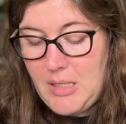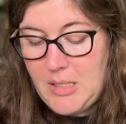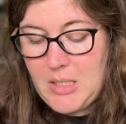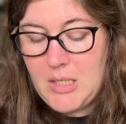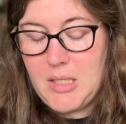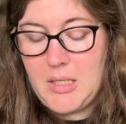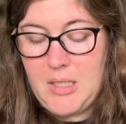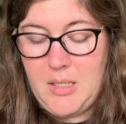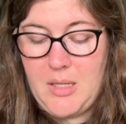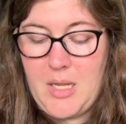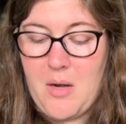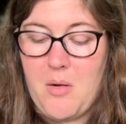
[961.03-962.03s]
start,
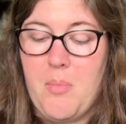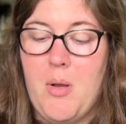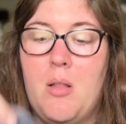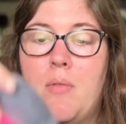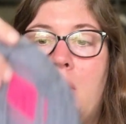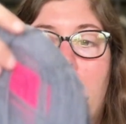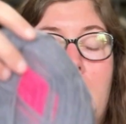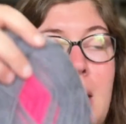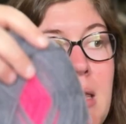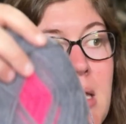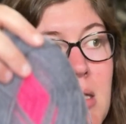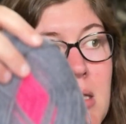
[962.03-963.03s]
they are a ball of yarn
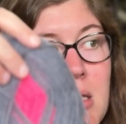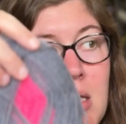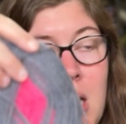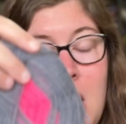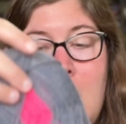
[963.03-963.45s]
like this.